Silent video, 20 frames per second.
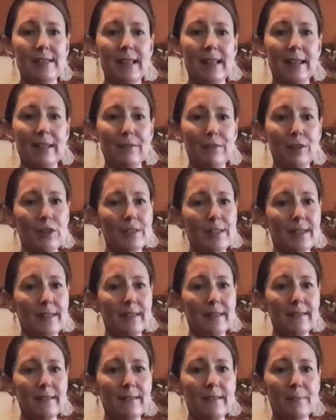And if you
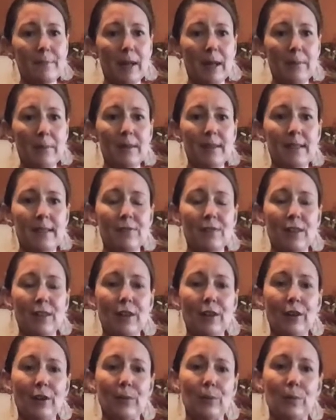didn't, maybe this
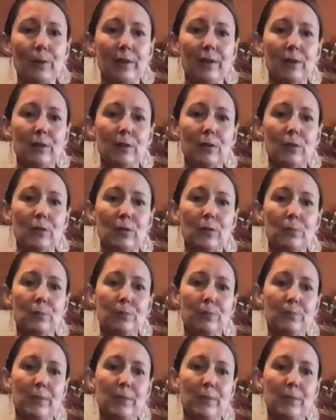video will